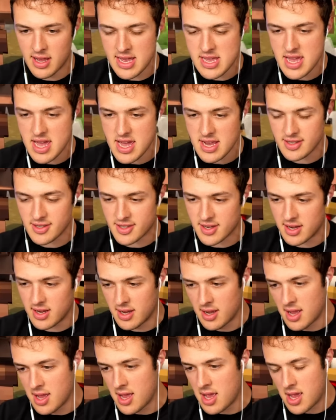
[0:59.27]
He is.
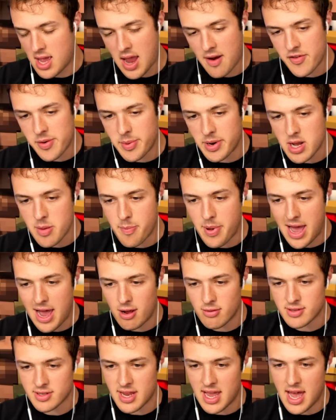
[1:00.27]
Everybody
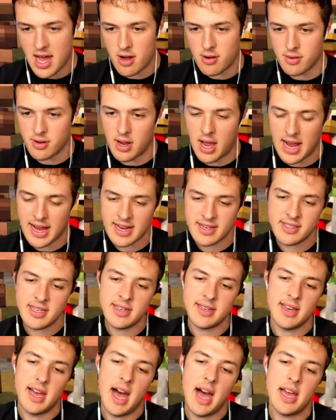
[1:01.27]
bows down. I guess he
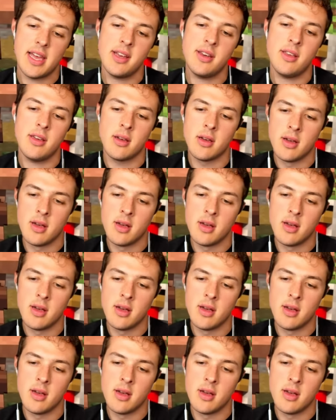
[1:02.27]
died.